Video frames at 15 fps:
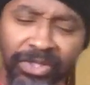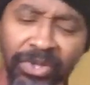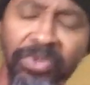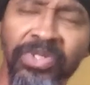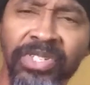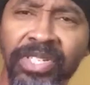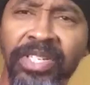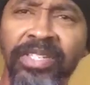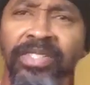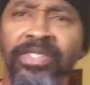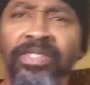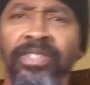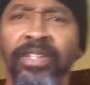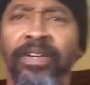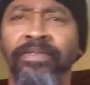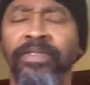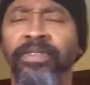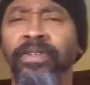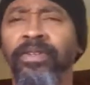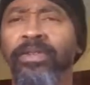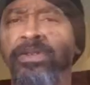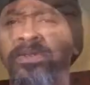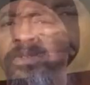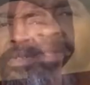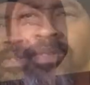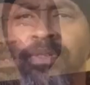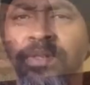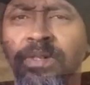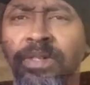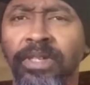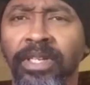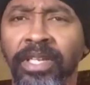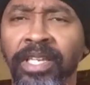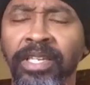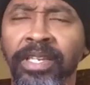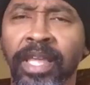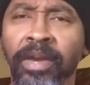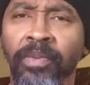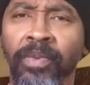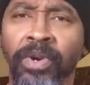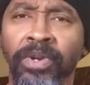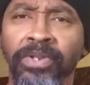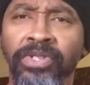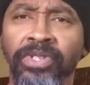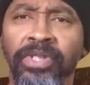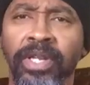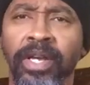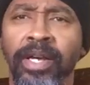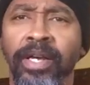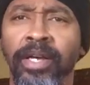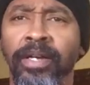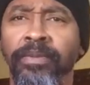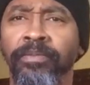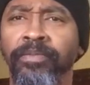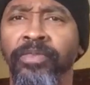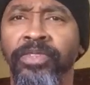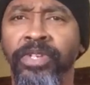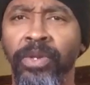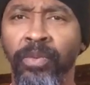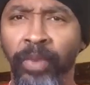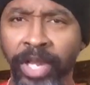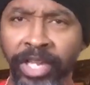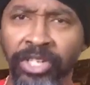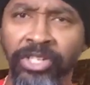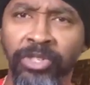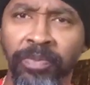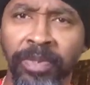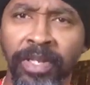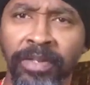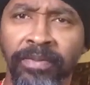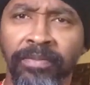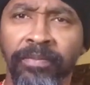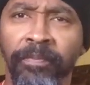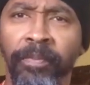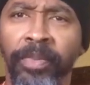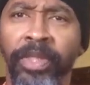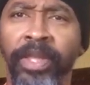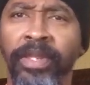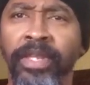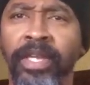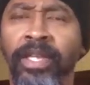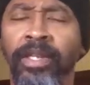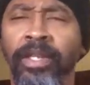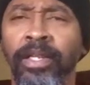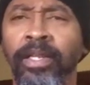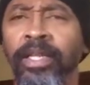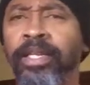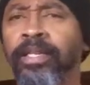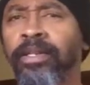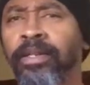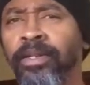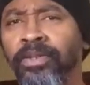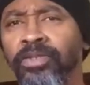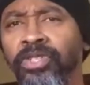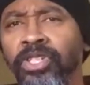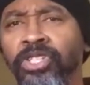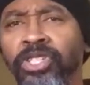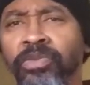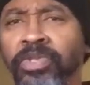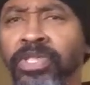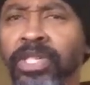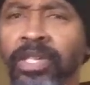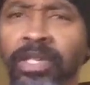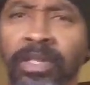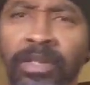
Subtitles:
two seasons of the E! Network's The Arrangement, and then she was in a